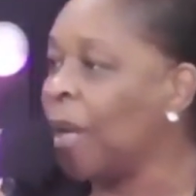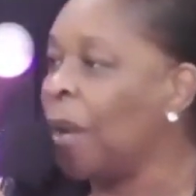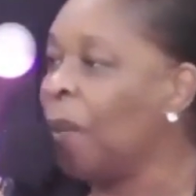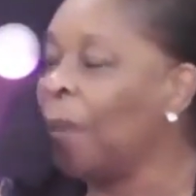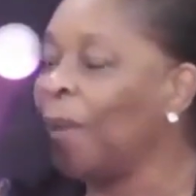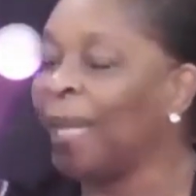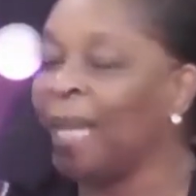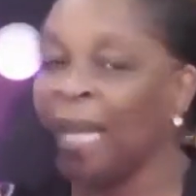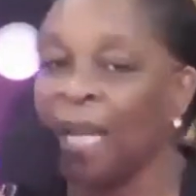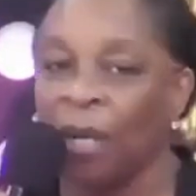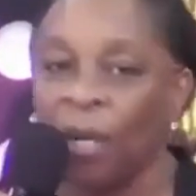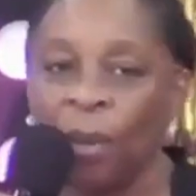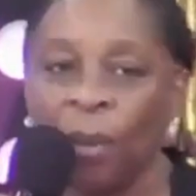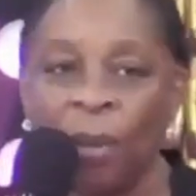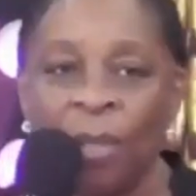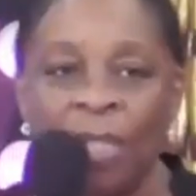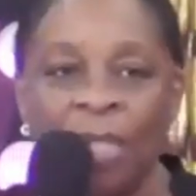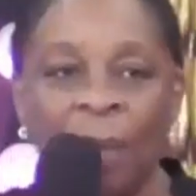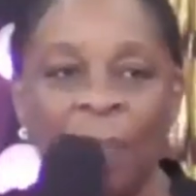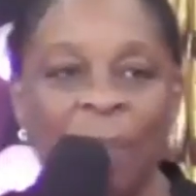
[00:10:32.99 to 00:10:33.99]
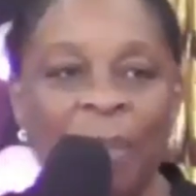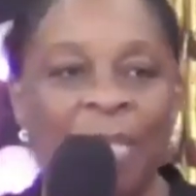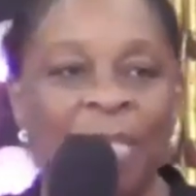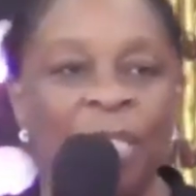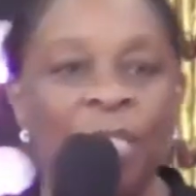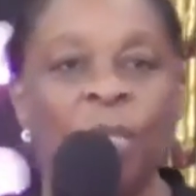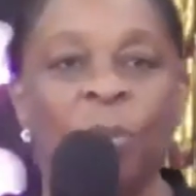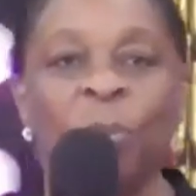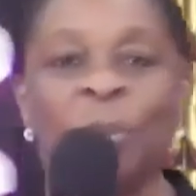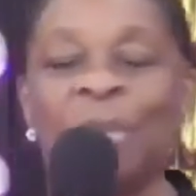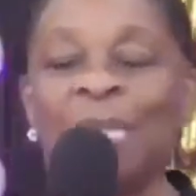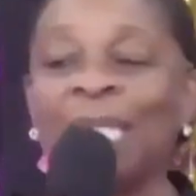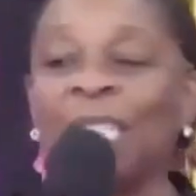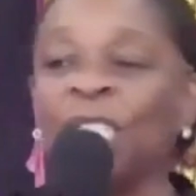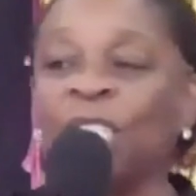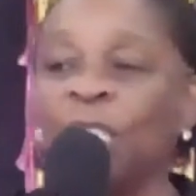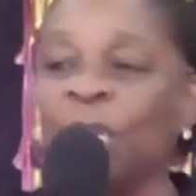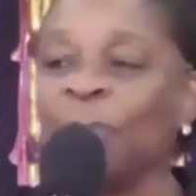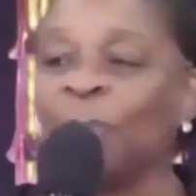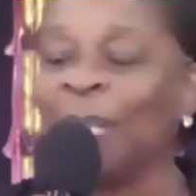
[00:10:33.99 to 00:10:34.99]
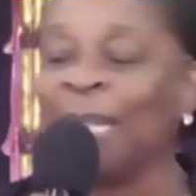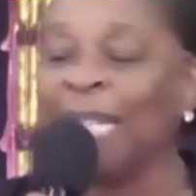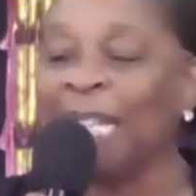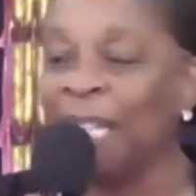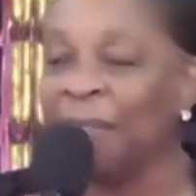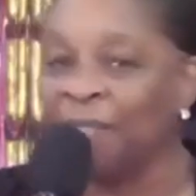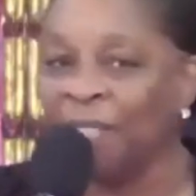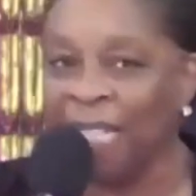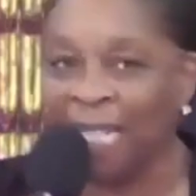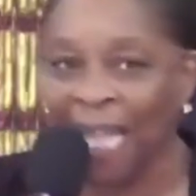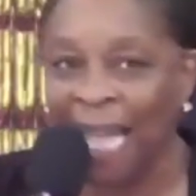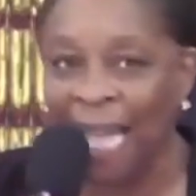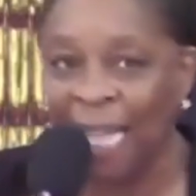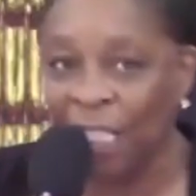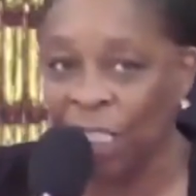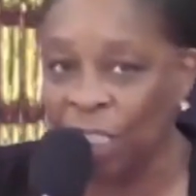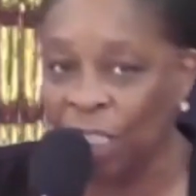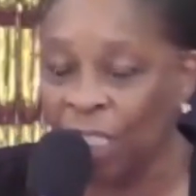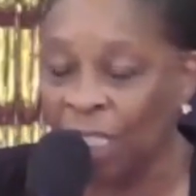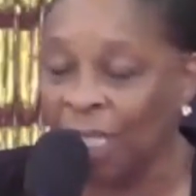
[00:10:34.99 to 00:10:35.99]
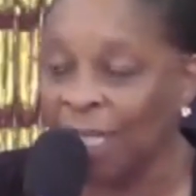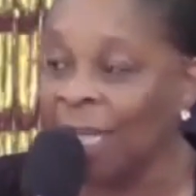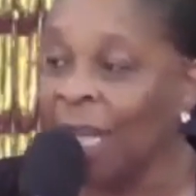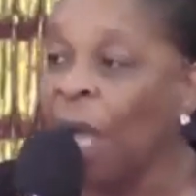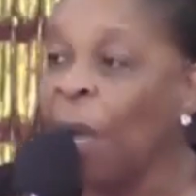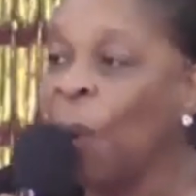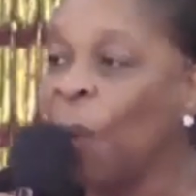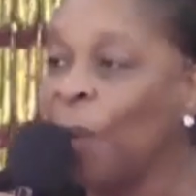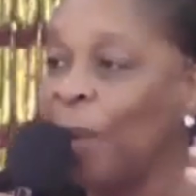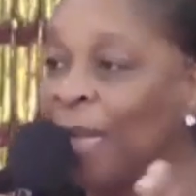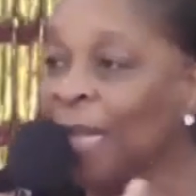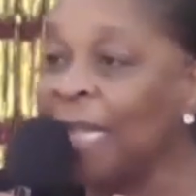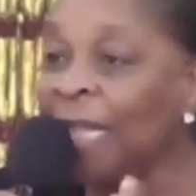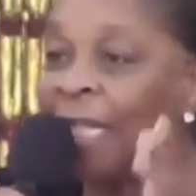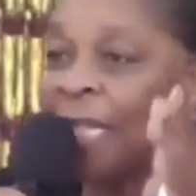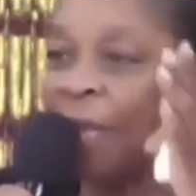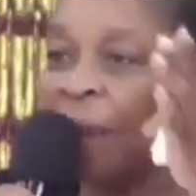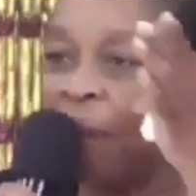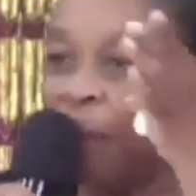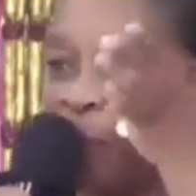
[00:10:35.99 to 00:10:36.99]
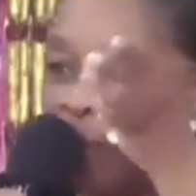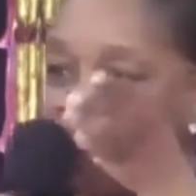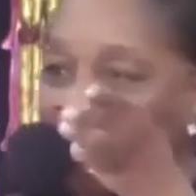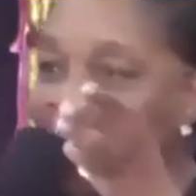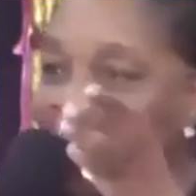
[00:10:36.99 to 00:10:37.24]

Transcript: We get caught up in superstitious beliefs and actions. We need to point